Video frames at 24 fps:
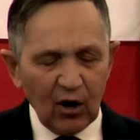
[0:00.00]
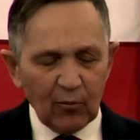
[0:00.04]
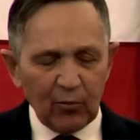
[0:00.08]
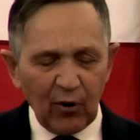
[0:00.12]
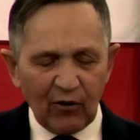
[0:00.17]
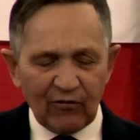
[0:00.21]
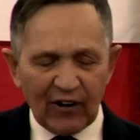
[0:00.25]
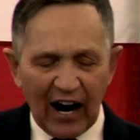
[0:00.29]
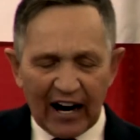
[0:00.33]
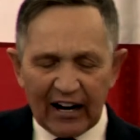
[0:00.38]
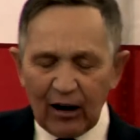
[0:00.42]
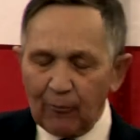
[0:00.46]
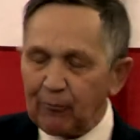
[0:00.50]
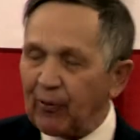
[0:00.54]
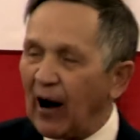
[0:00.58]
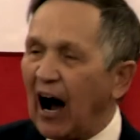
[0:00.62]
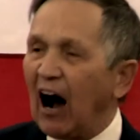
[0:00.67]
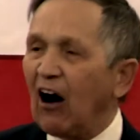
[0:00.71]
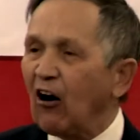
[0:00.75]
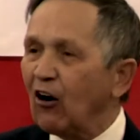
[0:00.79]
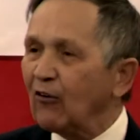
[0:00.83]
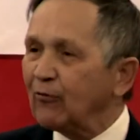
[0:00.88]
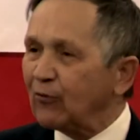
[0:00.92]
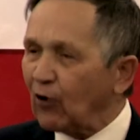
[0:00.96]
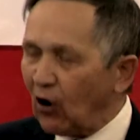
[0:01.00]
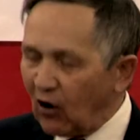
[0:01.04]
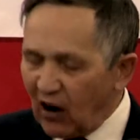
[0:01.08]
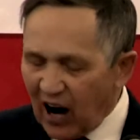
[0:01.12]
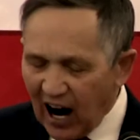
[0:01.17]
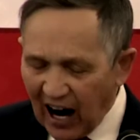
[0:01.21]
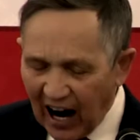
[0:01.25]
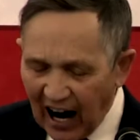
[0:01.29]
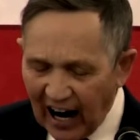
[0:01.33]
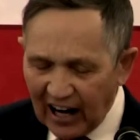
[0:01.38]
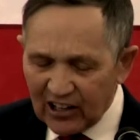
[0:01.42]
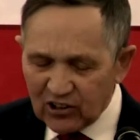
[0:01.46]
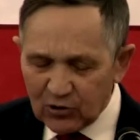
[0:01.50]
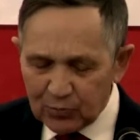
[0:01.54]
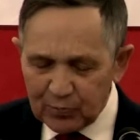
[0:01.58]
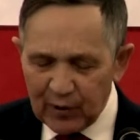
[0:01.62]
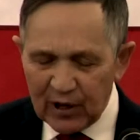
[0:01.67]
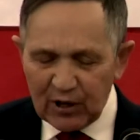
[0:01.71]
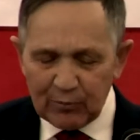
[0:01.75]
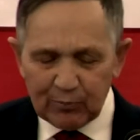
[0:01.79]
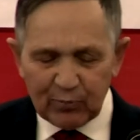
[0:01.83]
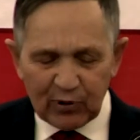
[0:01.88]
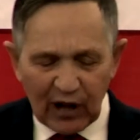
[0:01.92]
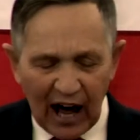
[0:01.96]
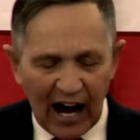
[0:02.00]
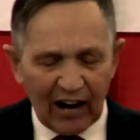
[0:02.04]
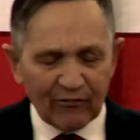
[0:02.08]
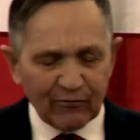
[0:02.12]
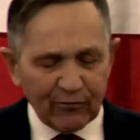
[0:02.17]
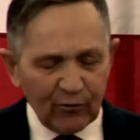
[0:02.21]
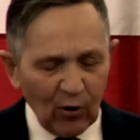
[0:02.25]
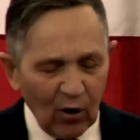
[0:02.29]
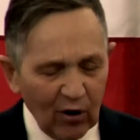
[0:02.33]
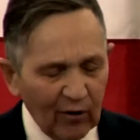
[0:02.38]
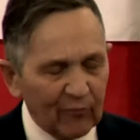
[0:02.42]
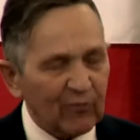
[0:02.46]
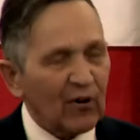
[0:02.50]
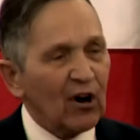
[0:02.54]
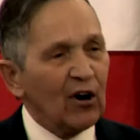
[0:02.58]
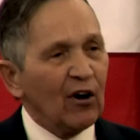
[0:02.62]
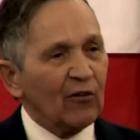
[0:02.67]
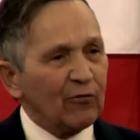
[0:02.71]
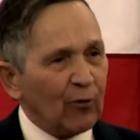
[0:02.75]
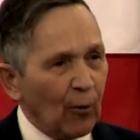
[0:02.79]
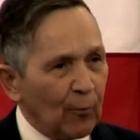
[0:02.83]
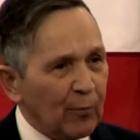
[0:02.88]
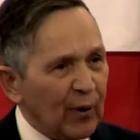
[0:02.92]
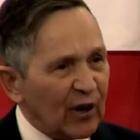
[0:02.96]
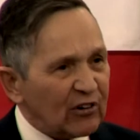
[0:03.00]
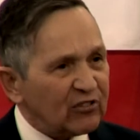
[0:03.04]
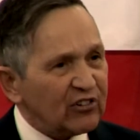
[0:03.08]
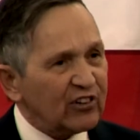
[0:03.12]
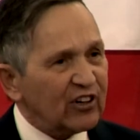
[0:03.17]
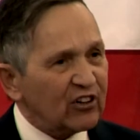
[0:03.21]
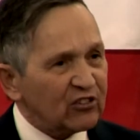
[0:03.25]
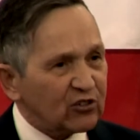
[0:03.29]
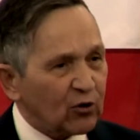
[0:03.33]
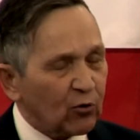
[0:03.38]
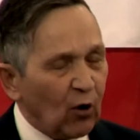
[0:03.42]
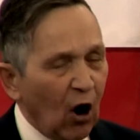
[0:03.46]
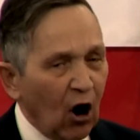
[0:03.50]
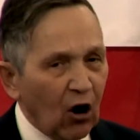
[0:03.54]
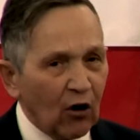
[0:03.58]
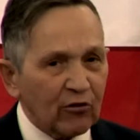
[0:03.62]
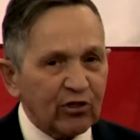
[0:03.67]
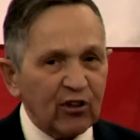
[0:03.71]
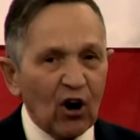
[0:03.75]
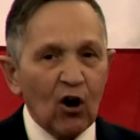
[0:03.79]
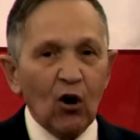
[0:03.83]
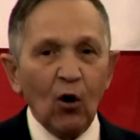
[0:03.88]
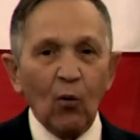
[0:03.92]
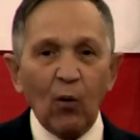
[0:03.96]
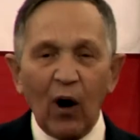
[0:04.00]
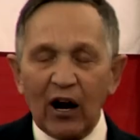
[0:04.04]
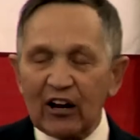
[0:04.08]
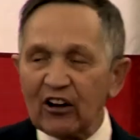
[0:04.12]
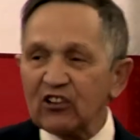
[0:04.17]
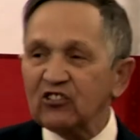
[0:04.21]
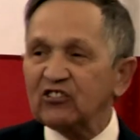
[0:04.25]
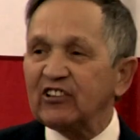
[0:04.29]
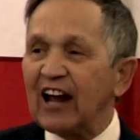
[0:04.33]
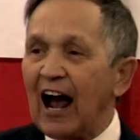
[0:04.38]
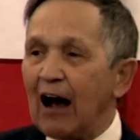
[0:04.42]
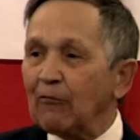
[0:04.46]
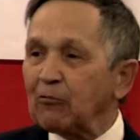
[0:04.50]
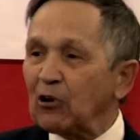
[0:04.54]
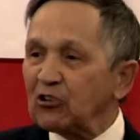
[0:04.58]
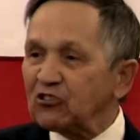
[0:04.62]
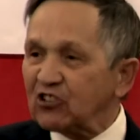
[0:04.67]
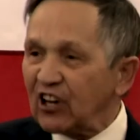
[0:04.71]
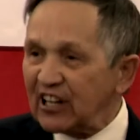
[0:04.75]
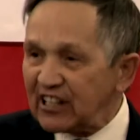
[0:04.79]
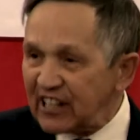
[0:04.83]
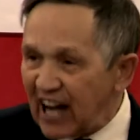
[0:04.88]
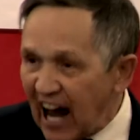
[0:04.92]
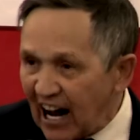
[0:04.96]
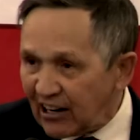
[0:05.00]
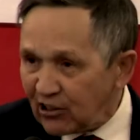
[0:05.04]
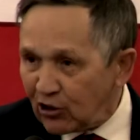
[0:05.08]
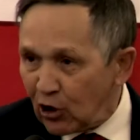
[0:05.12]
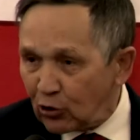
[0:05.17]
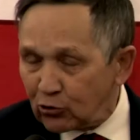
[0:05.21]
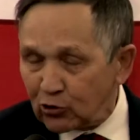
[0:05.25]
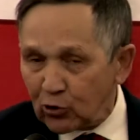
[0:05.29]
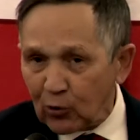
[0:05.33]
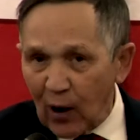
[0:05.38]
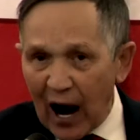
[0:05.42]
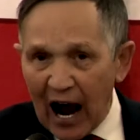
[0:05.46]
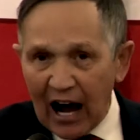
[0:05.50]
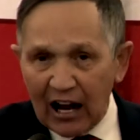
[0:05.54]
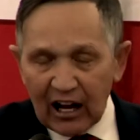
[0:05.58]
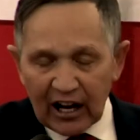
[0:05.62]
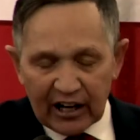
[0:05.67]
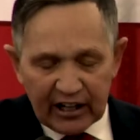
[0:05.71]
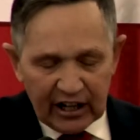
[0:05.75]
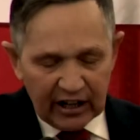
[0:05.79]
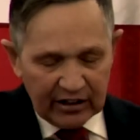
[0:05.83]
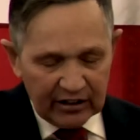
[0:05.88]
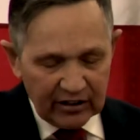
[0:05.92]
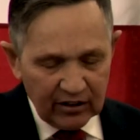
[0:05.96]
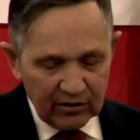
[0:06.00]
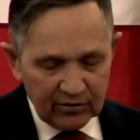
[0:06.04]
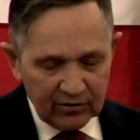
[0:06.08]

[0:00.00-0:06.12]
provide a powerful high-speed platform for business growth while establishing net neutrality.